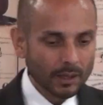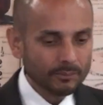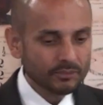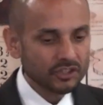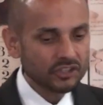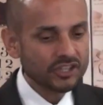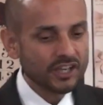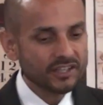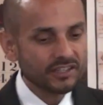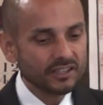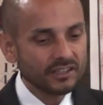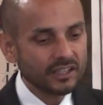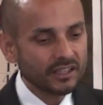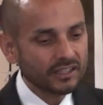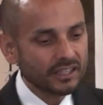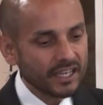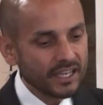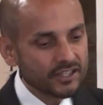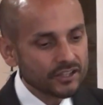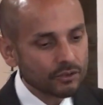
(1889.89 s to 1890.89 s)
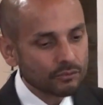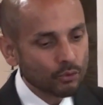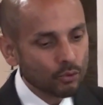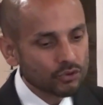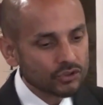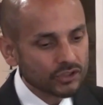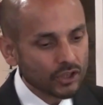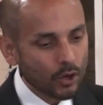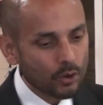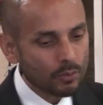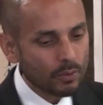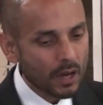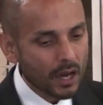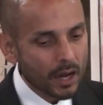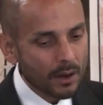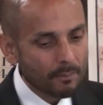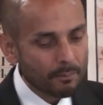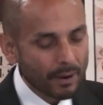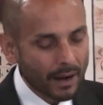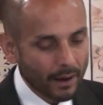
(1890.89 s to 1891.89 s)
I'm suggesting that these are also
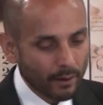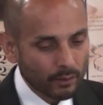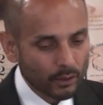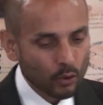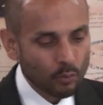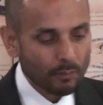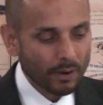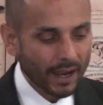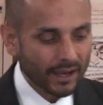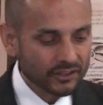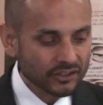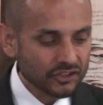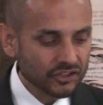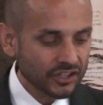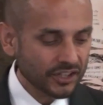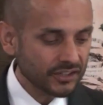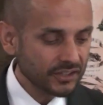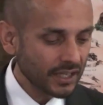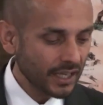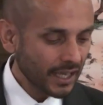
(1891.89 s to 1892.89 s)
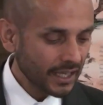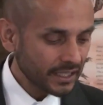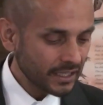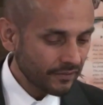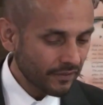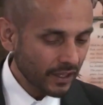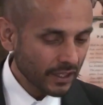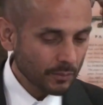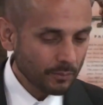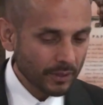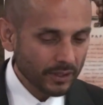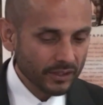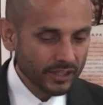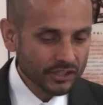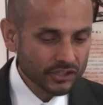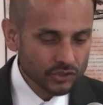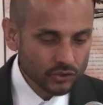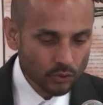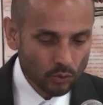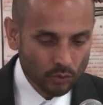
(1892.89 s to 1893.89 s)
parallel passages developing
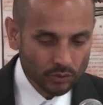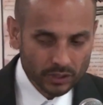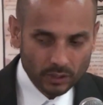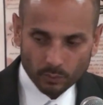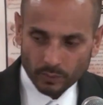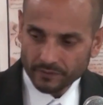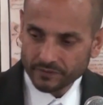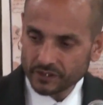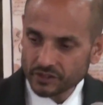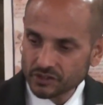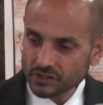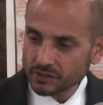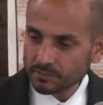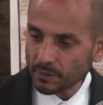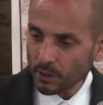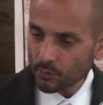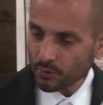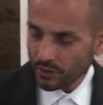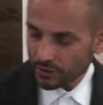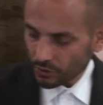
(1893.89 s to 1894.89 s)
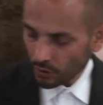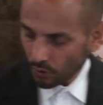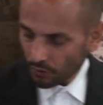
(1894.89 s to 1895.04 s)
this thought that we've just spoken